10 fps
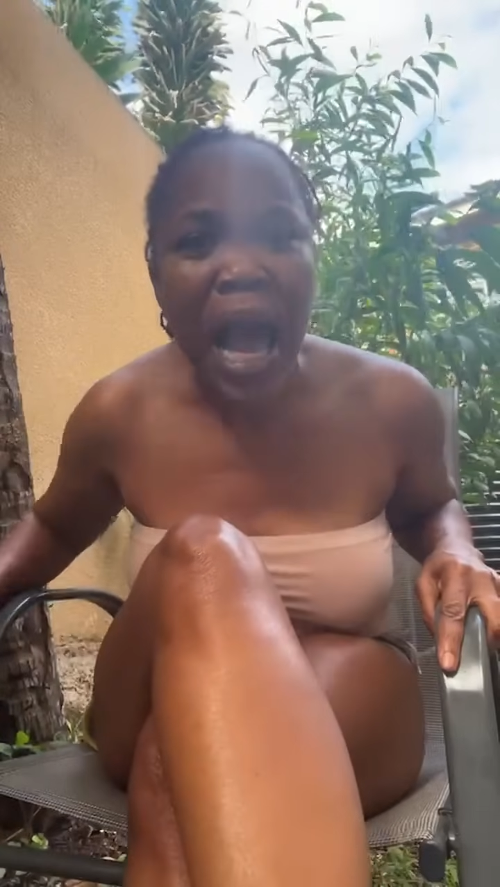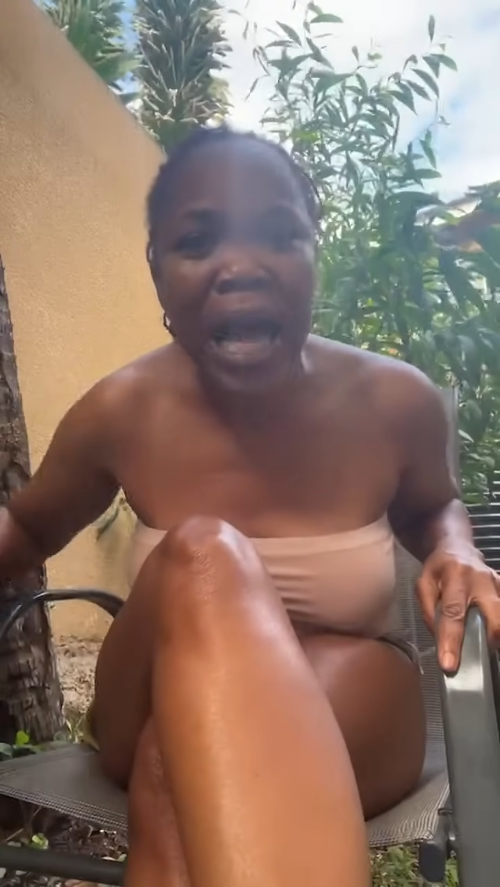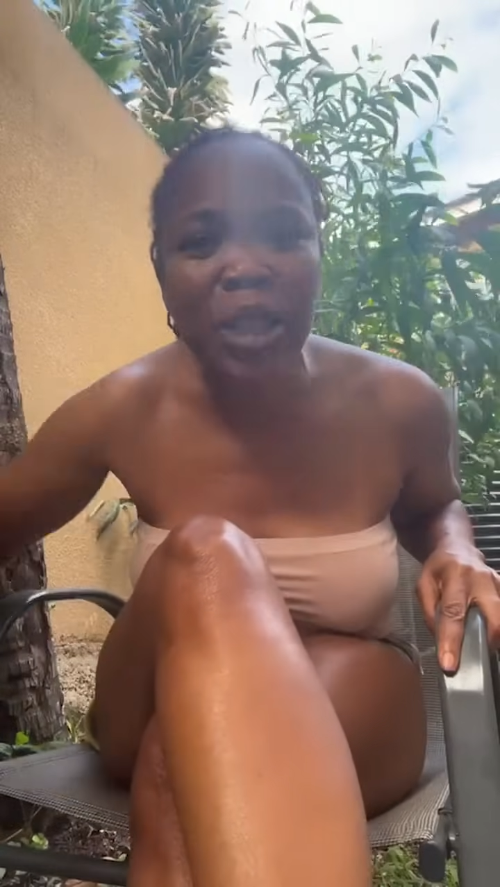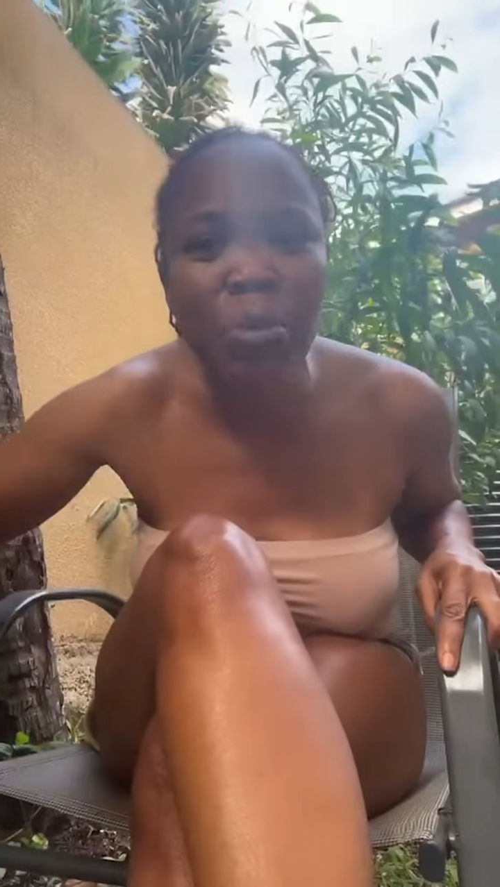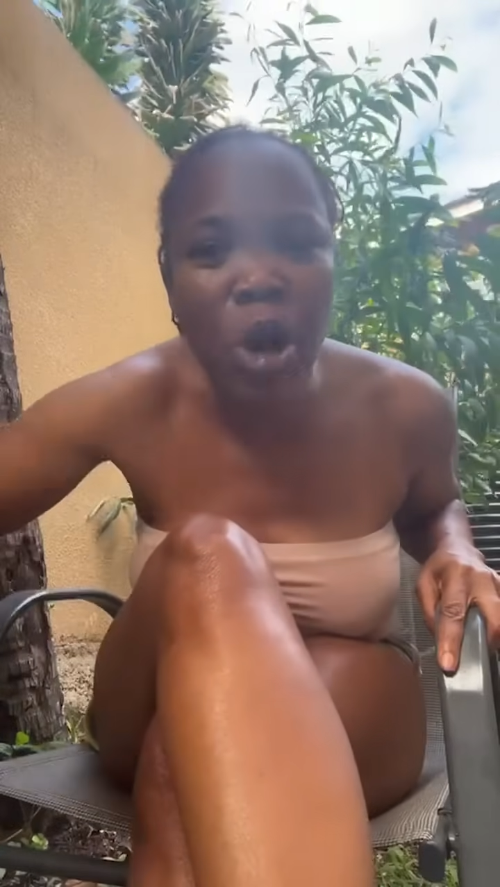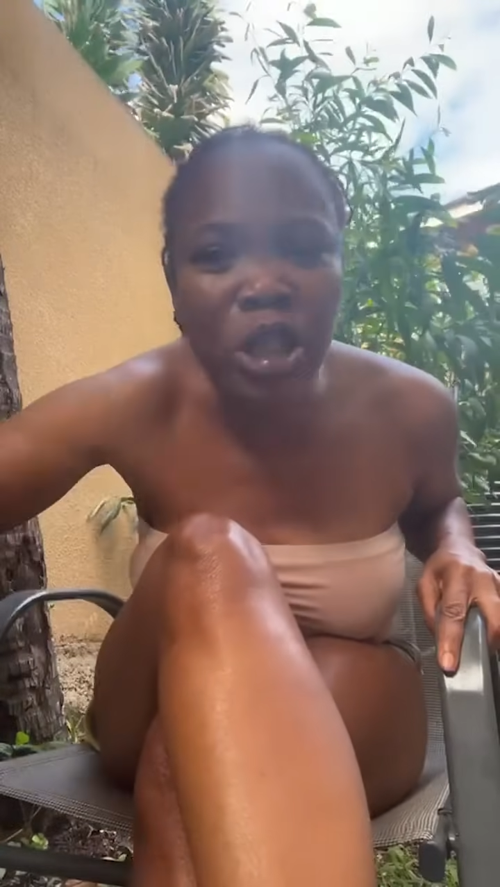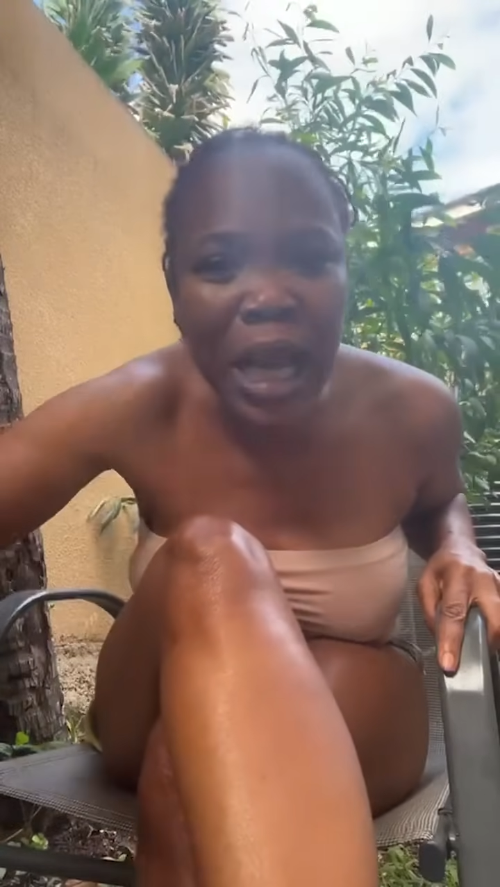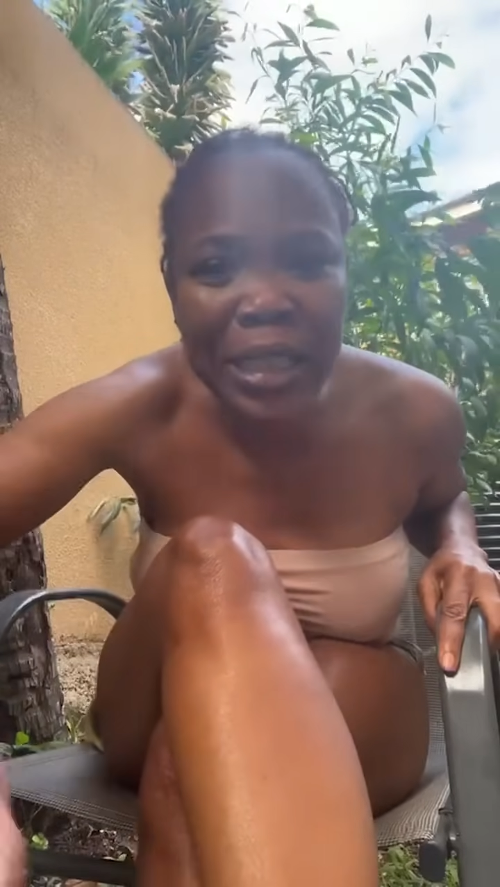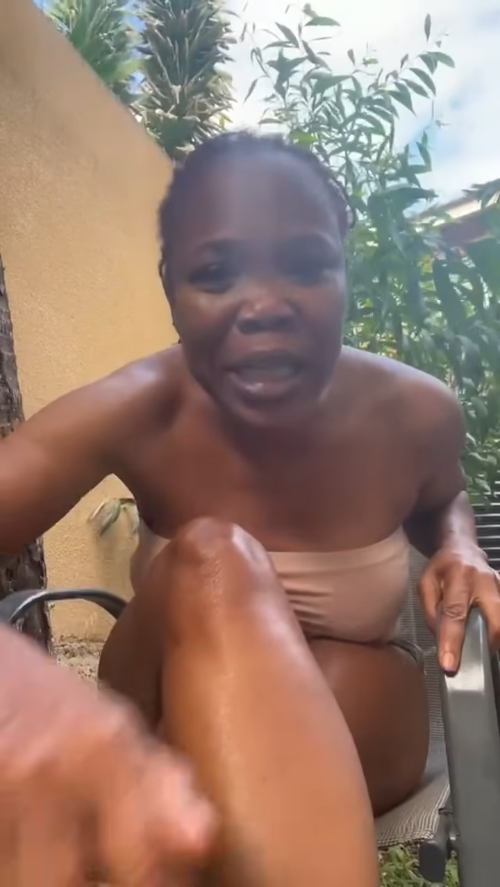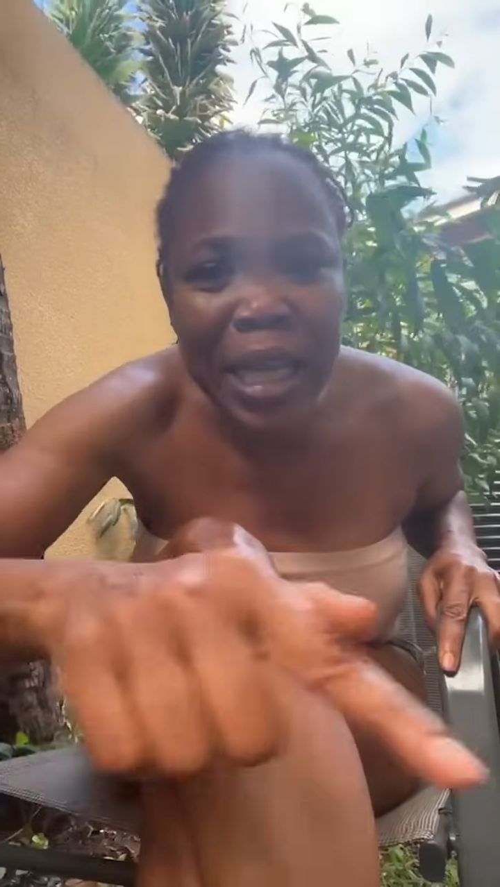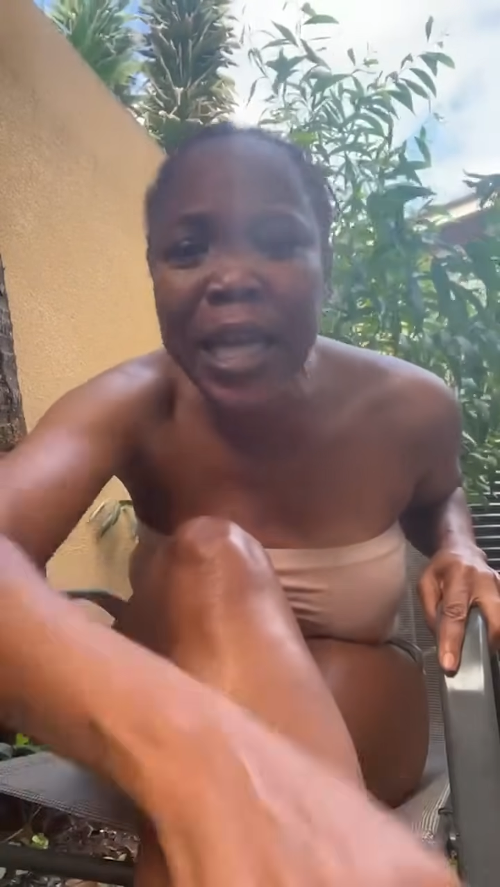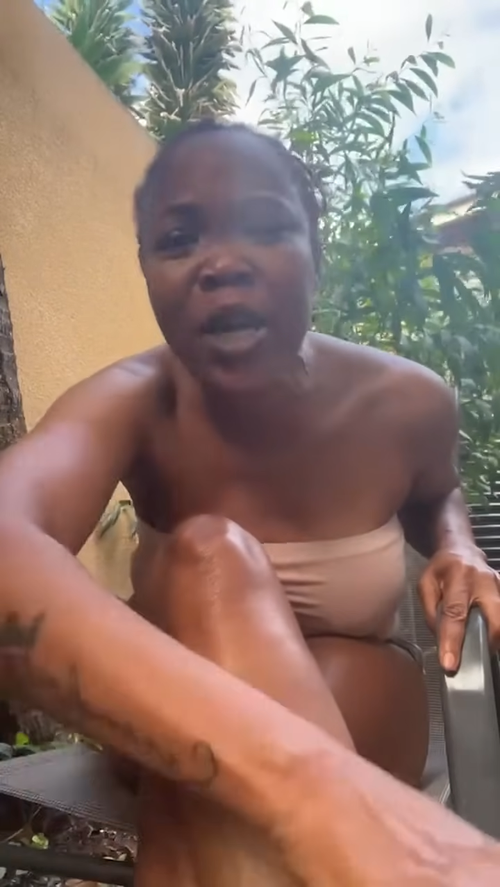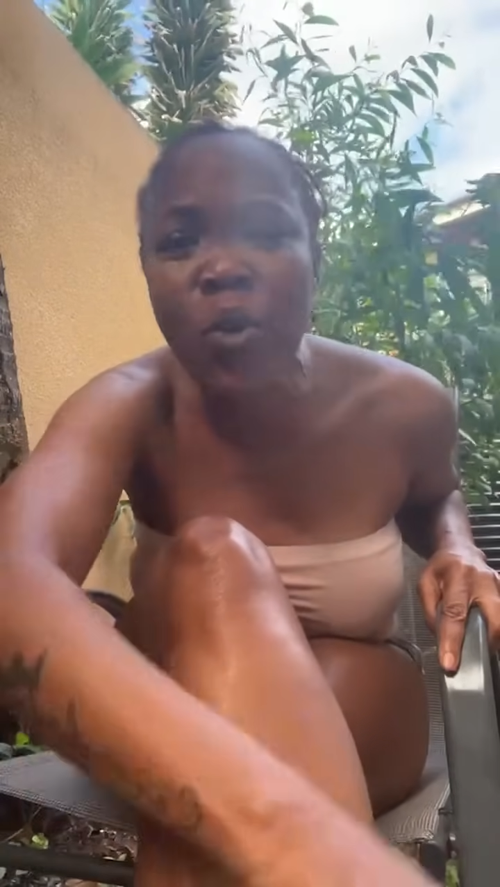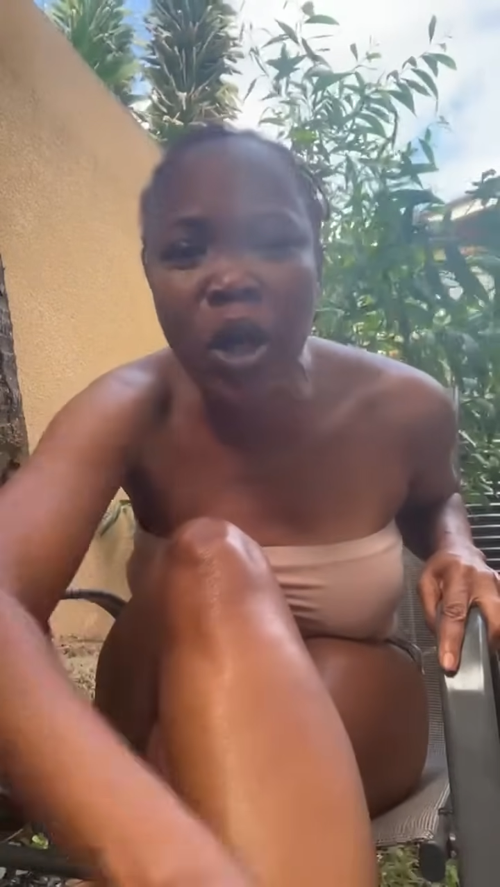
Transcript: As much as he